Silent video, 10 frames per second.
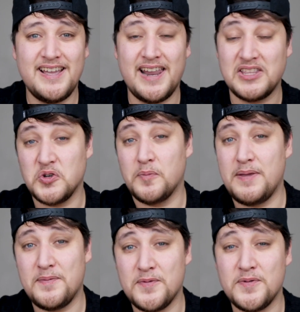And I taught
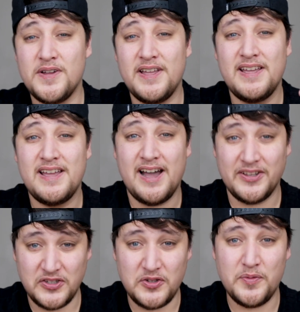people how
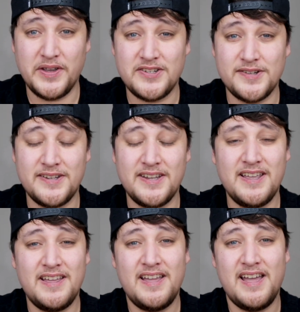to do Wing Chun.
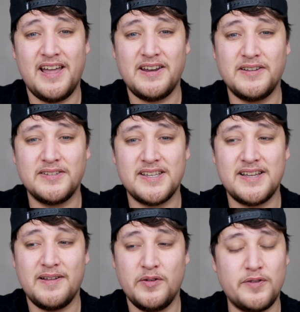And it
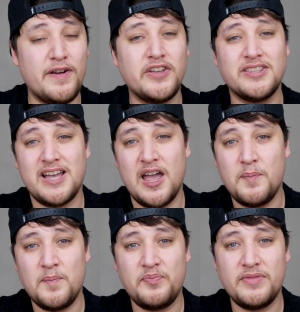was a very good
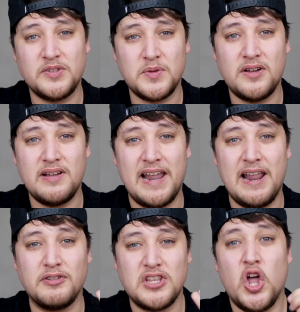time as well. And
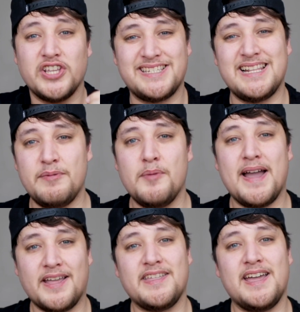I was a lot slimmer
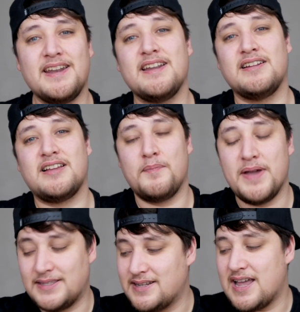back then
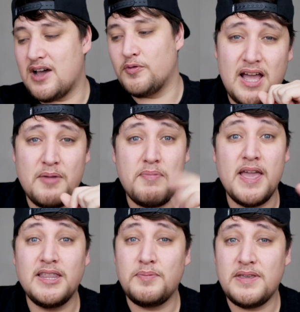compared to now. I
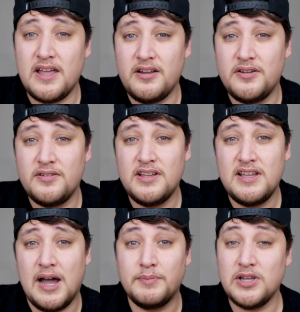played the piano.
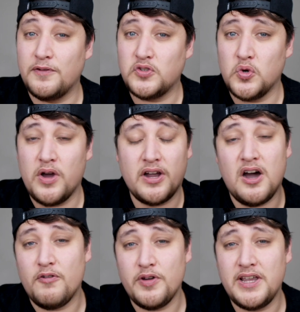I'm self-taught, I
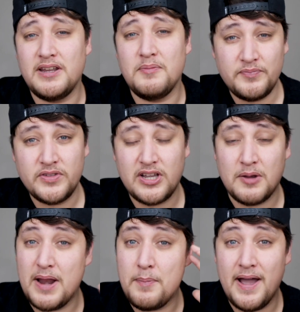can't read, so I can
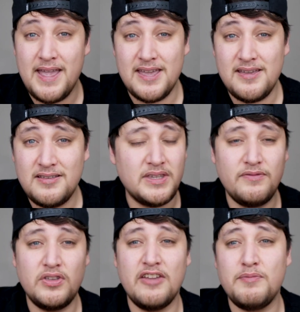play by ear.
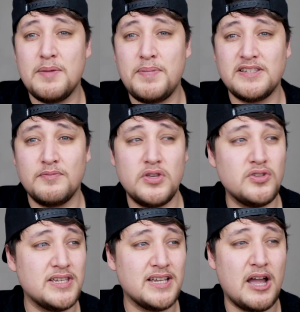If you give me a piece of
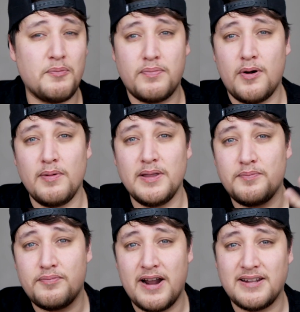music, I'll probably
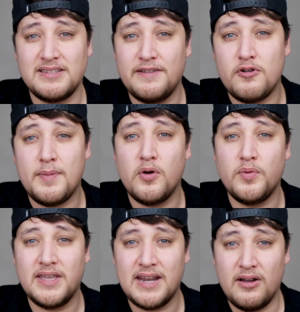practice it for about a
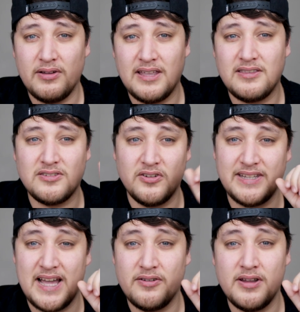week and I'll get the song
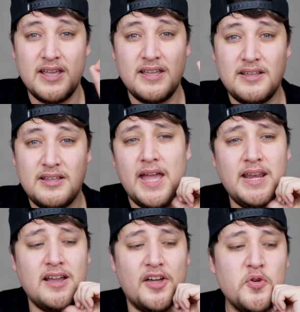down.
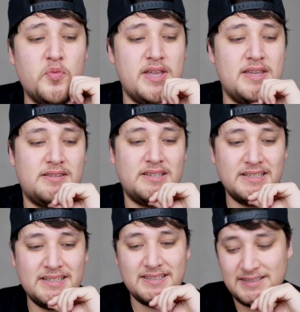Any other weird,
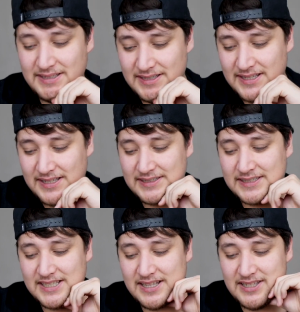
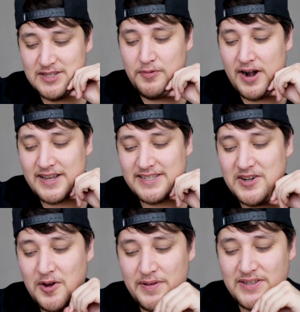surprising
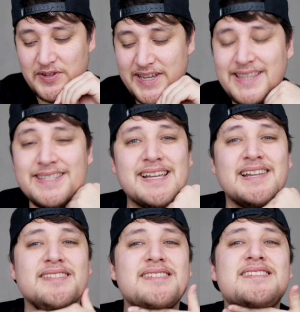hobbies or hidden
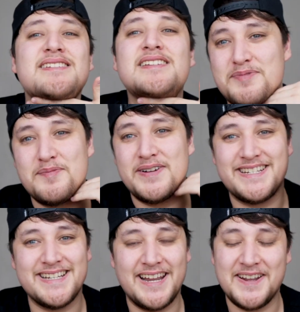talents? Pretty much
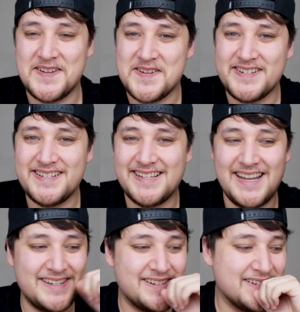it, I don't
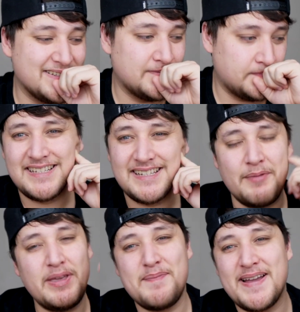know. Let
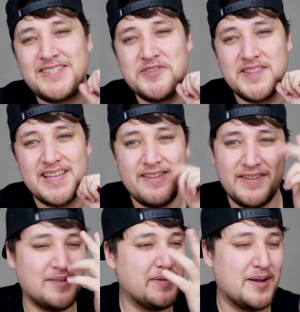me get back to you on that. If
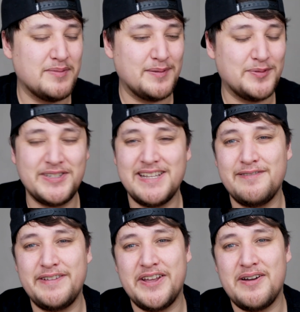something comes up towards the end
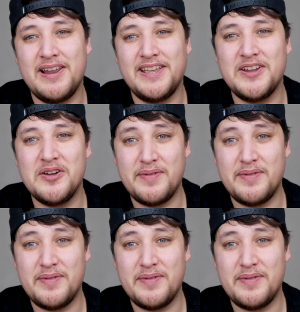of the video, I'll let you know.